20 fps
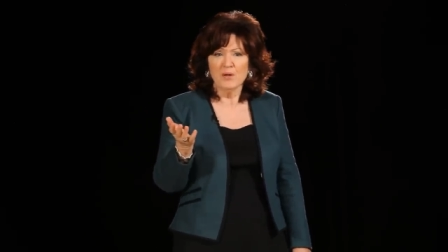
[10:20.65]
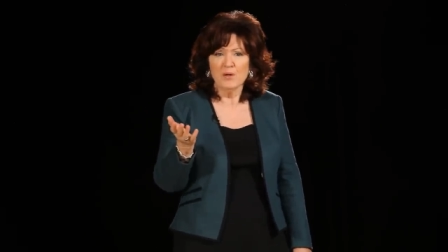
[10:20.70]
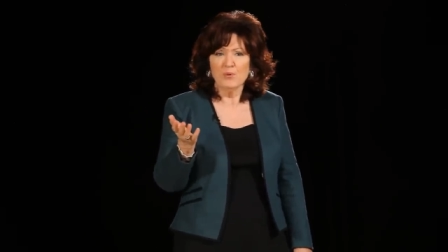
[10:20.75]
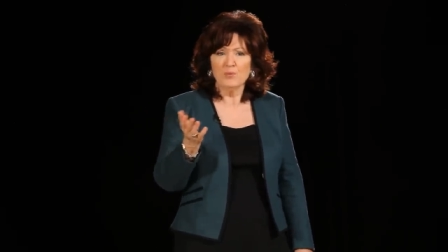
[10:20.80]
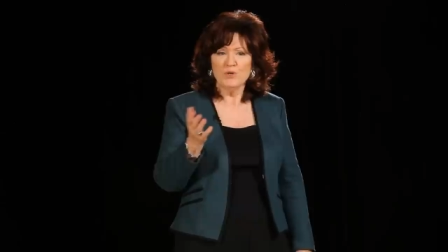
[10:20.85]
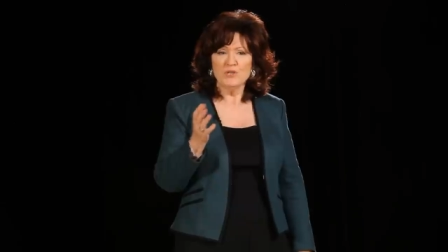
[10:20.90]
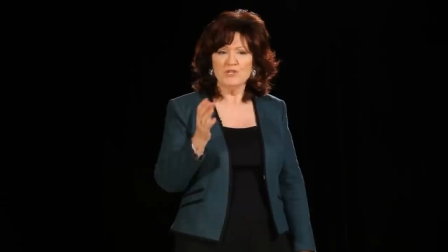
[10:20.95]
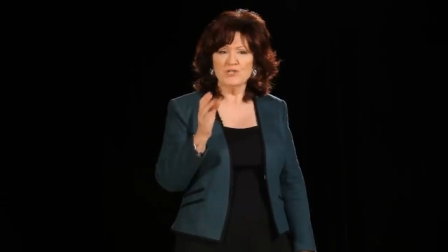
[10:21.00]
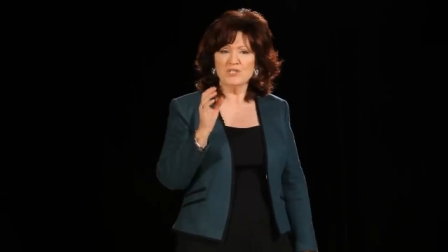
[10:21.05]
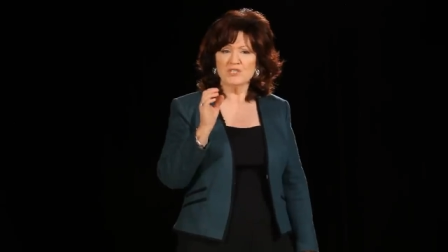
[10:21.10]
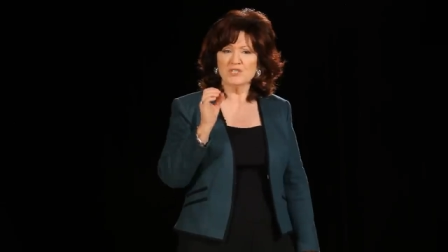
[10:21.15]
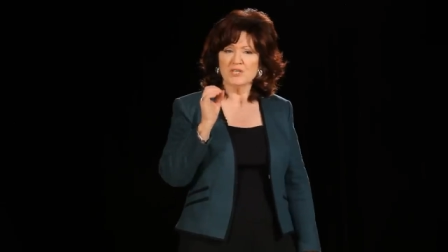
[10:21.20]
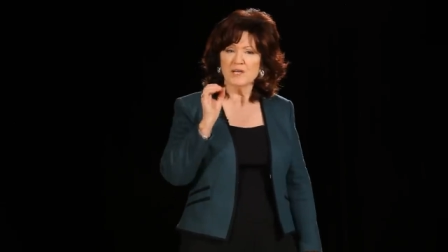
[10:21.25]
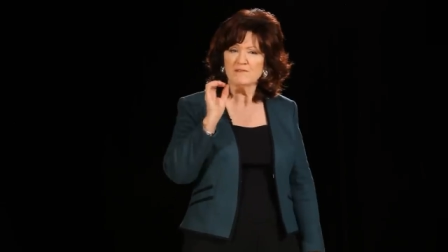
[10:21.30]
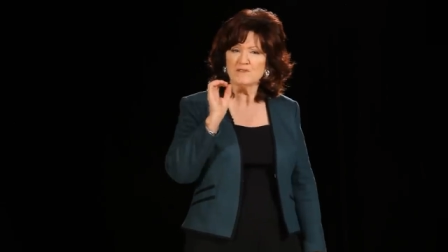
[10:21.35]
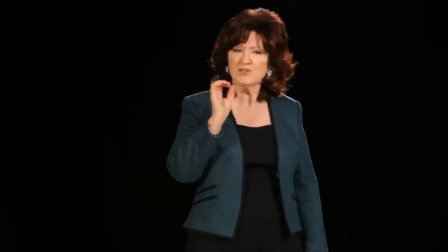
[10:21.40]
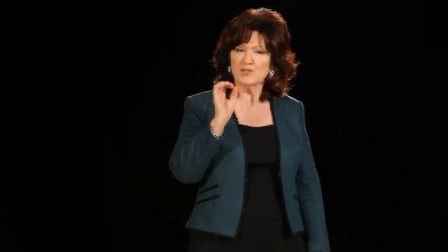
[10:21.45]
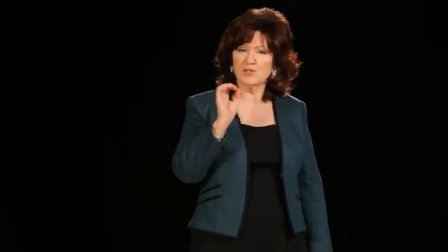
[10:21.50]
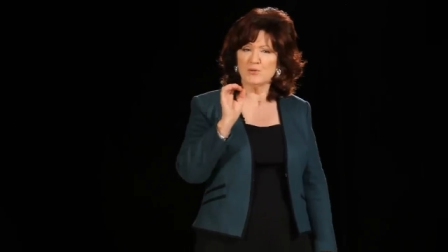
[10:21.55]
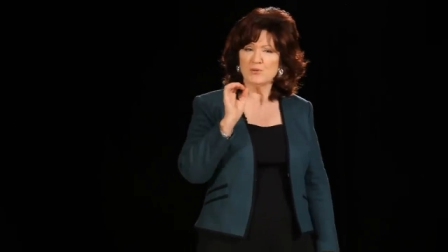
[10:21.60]
we just
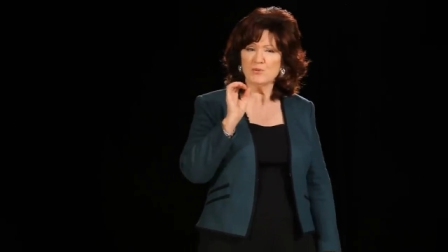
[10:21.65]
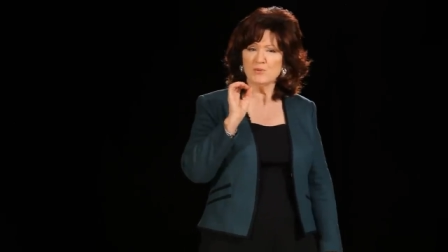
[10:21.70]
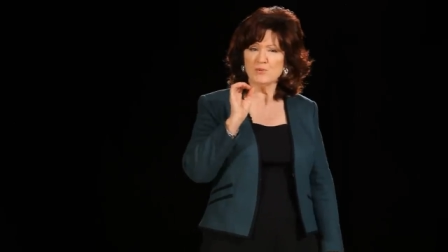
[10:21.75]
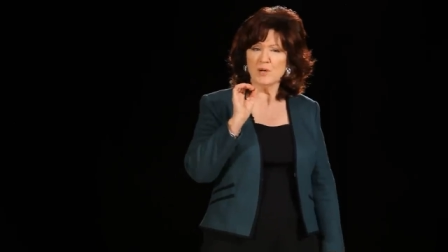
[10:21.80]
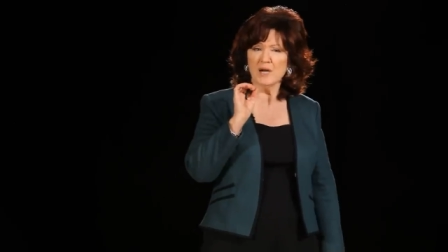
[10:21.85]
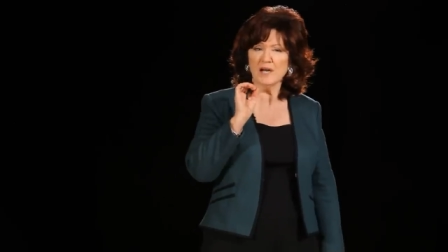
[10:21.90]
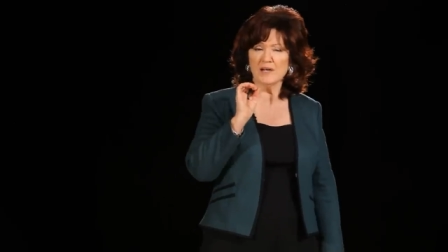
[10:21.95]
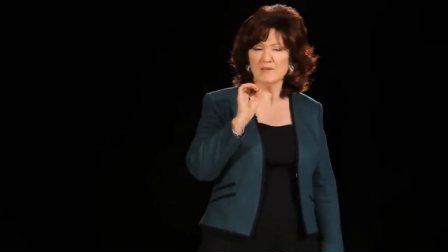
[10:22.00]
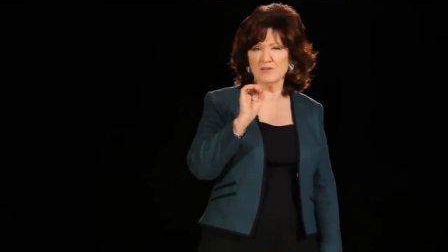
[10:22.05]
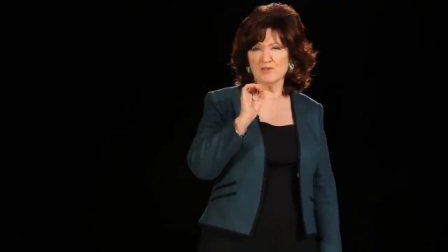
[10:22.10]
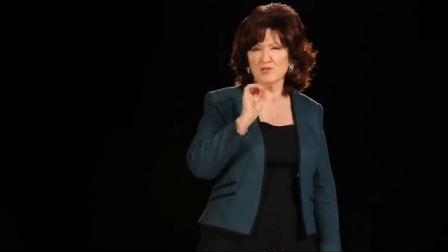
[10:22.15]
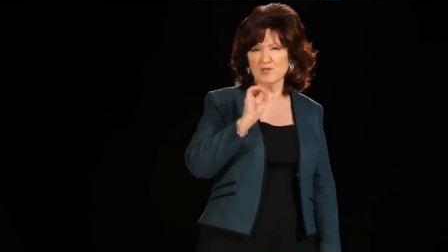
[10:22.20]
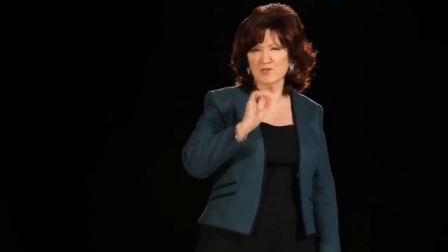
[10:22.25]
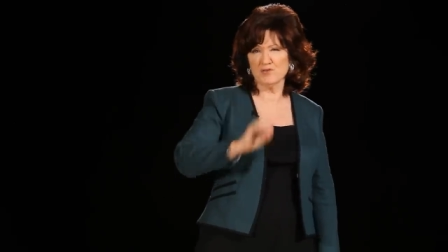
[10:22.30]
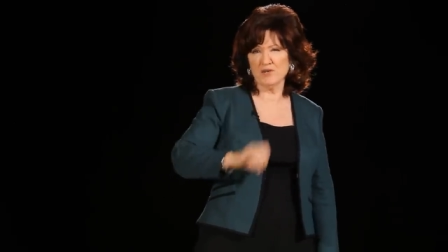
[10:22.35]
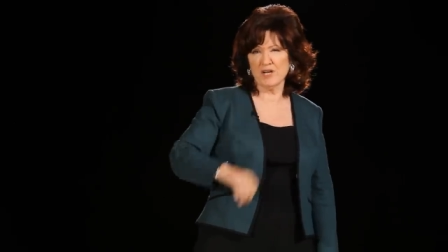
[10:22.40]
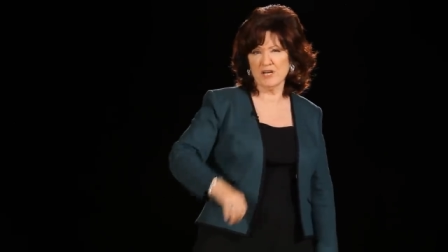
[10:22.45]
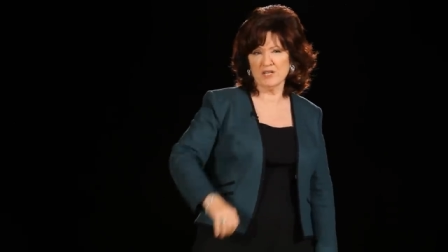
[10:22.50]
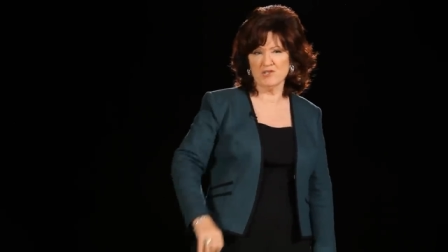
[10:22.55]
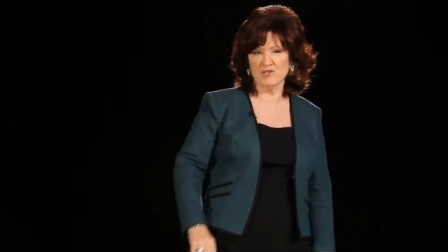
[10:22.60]
have two other
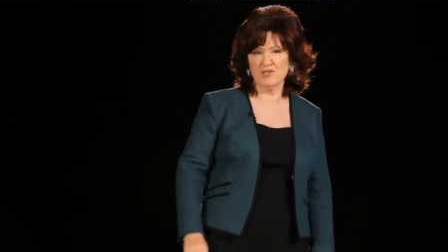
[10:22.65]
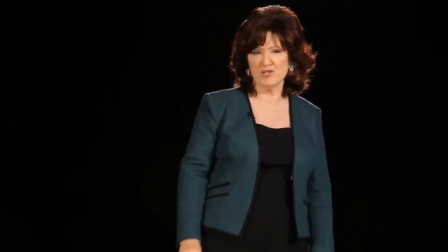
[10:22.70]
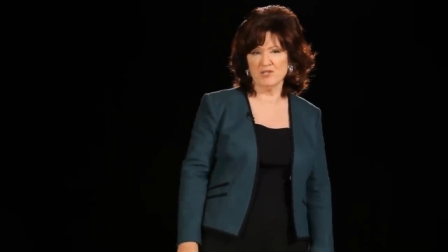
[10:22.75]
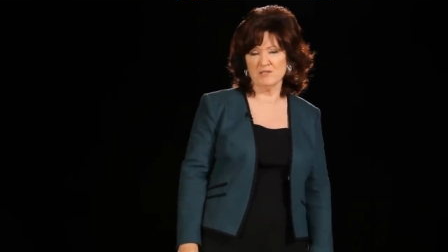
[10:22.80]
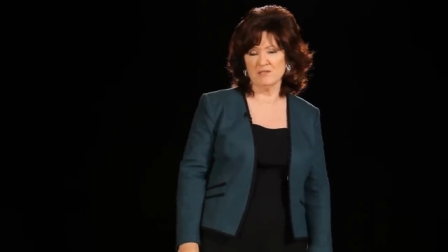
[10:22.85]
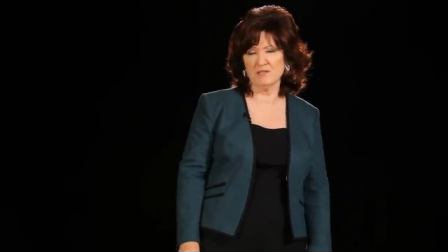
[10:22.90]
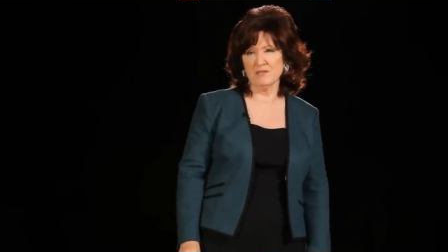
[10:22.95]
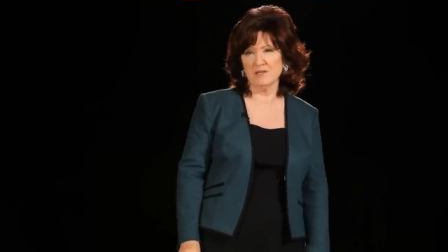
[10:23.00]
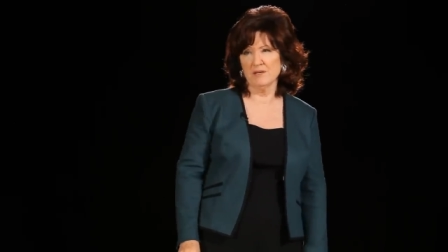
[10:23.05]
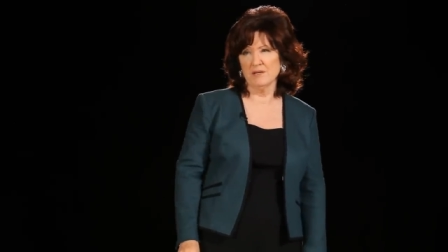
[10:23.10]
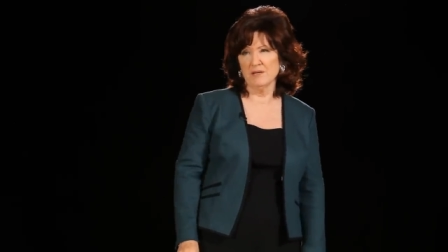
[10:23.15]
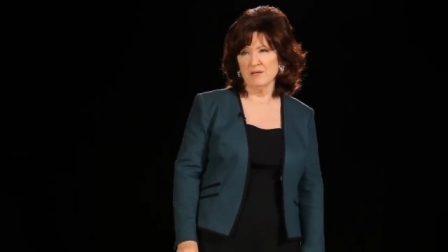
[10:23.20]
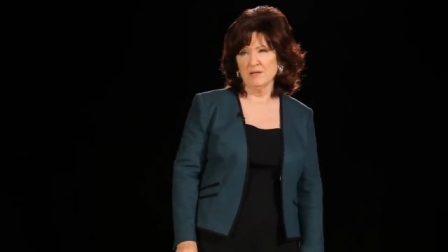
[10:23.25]
strategies